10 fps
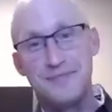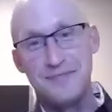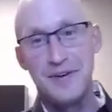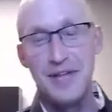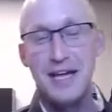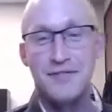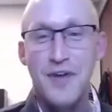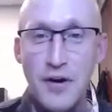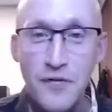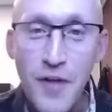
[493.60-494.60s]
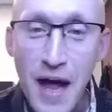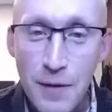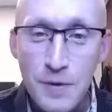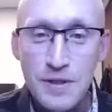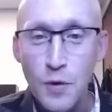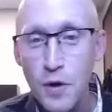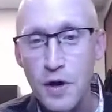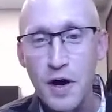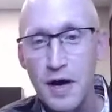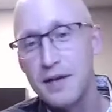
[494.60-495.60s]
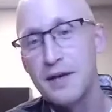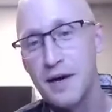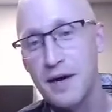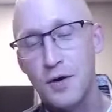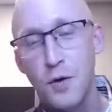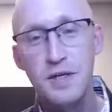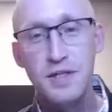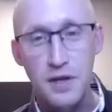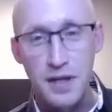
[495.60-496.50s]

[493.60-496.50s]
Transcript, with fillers: that fight or flight was going on. Yeah, it was all yeah.